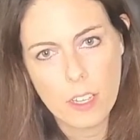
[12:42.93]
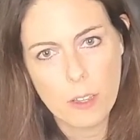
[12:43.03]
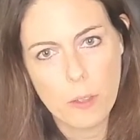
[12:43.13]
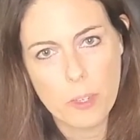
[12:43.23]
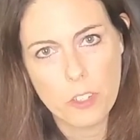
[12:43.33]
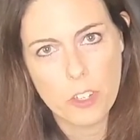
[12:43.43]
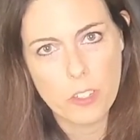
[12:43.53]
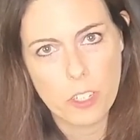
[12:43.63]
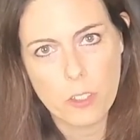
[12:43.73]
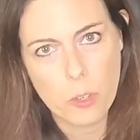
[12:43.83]
Uh, I mean,
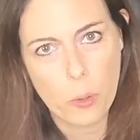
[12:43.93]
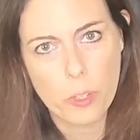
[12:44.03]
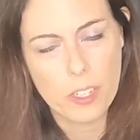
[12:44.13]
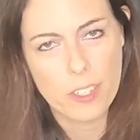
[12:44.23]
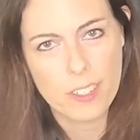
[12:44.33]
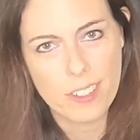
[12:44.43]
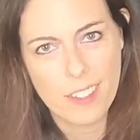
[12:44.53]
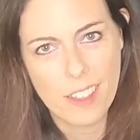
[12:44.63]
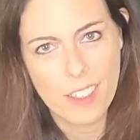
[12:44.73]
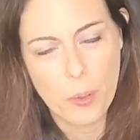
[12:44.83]
Jesus told us
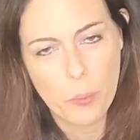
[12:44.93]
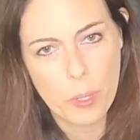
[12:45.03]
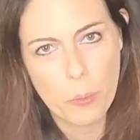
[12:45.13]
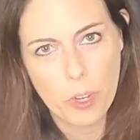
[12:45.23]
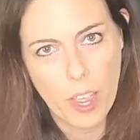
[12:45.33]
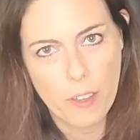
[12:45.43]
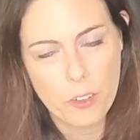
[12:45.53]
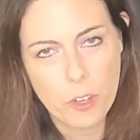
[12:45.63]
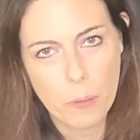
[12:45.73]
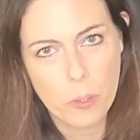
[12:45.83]
that we would
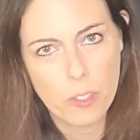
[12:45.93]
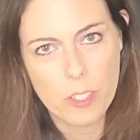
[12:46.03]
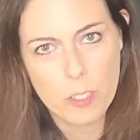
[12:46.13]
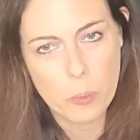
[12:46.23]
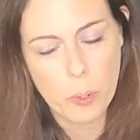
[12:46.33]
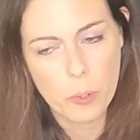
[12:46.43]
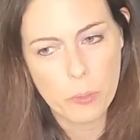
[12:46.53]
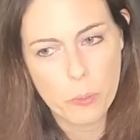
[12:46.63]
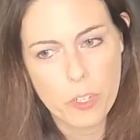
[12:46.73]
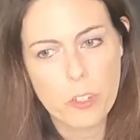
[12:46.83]
have trouble in this
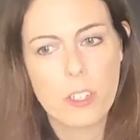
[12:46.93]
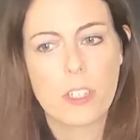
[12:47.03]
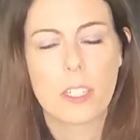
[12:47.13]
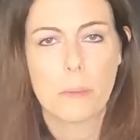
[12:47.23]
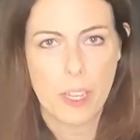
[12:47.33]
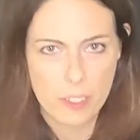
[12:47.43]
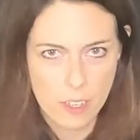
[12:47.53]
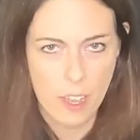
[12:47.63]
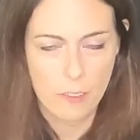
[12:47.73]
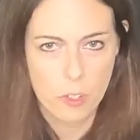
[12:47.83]
world. We should expect
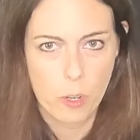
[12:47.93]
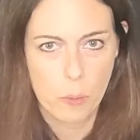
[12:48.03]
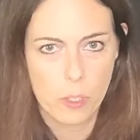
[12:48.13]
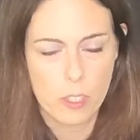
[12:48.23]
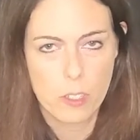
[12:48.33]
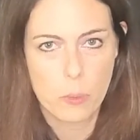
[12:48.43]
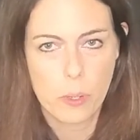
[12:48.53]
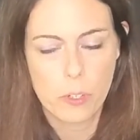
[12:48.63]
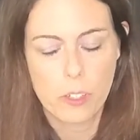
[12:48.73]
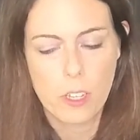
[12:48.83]
to have trouble in this
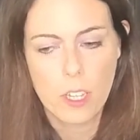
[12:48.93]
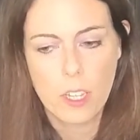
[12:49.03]
world.